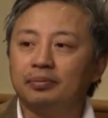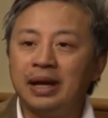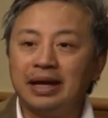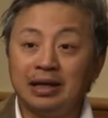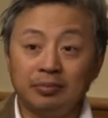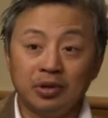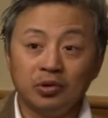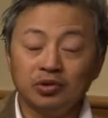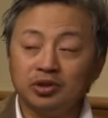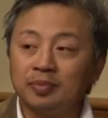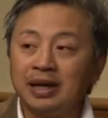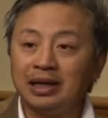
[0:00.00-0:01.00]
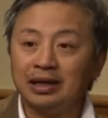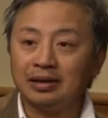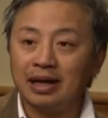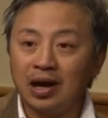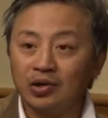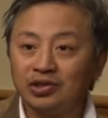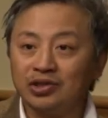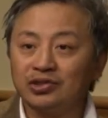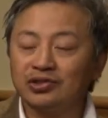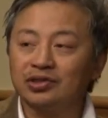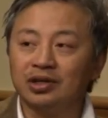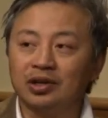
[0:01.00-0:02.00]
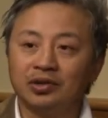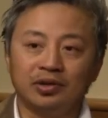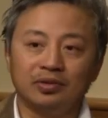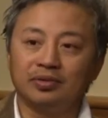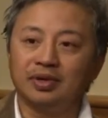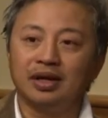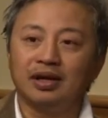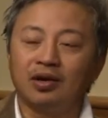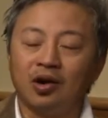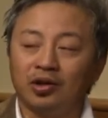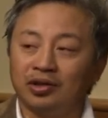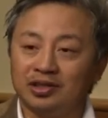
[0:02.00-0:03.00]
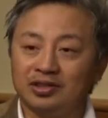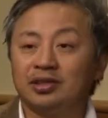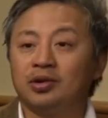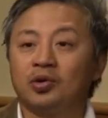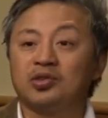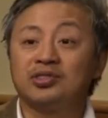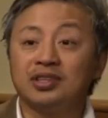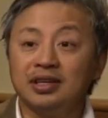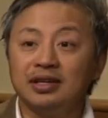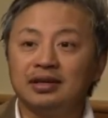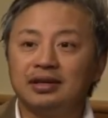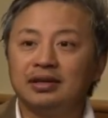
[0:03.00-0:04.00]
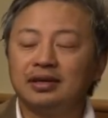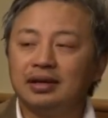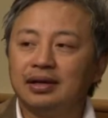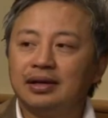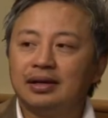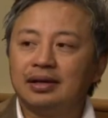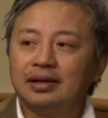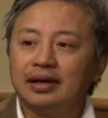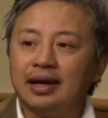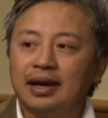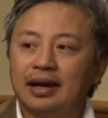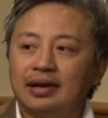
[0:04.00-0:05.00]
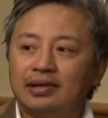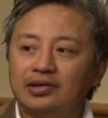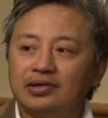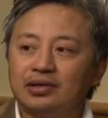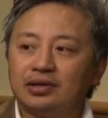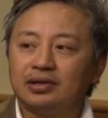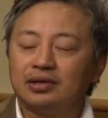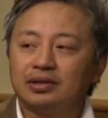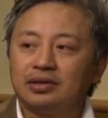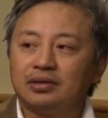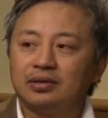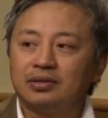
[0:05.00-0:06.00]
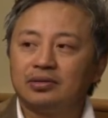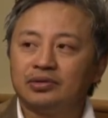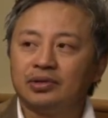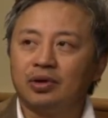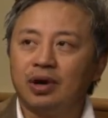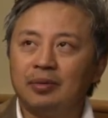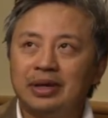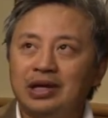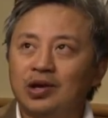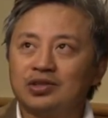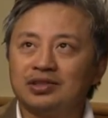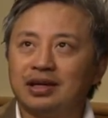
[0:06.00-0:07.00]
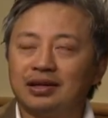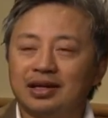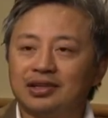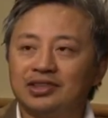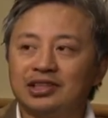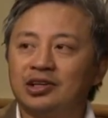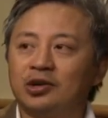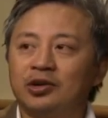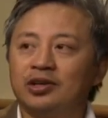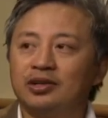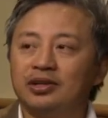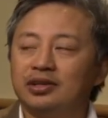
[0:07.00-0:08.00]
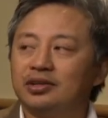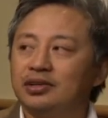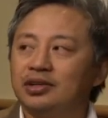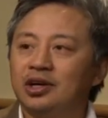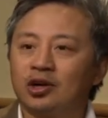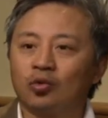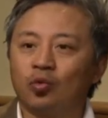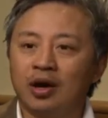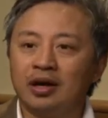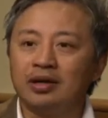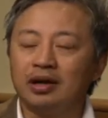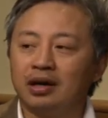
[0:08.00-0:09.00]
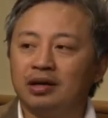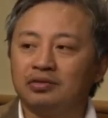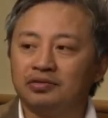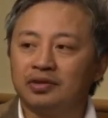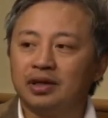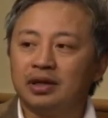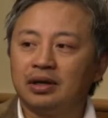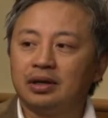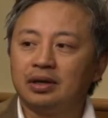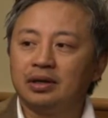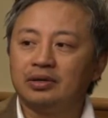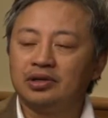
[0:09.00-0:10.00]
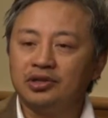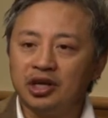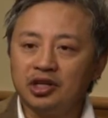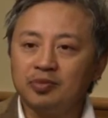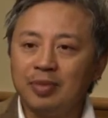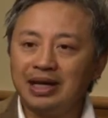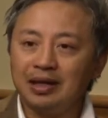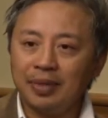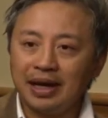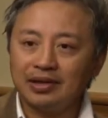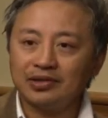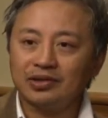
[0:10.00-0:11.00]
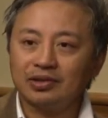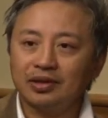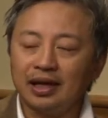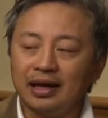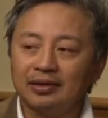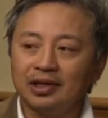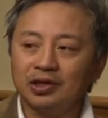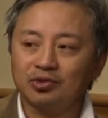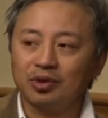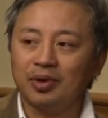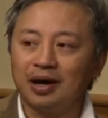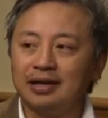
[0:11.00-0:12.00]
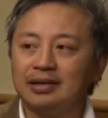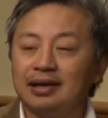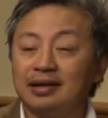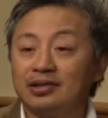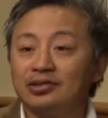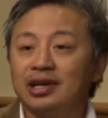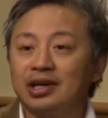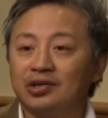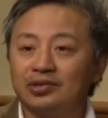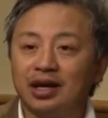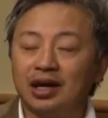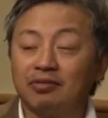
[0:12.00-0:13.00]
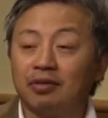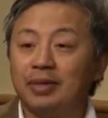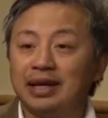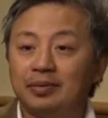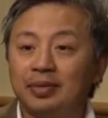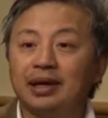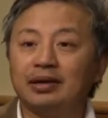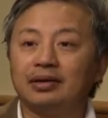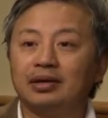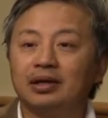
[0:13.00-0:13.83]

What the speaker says: painting boats, painting houses. The Holland is in the North Sea, and so how many years is that? Like a 600-year run of the Dutch making paint and the history behind that and the standards they have for making paint.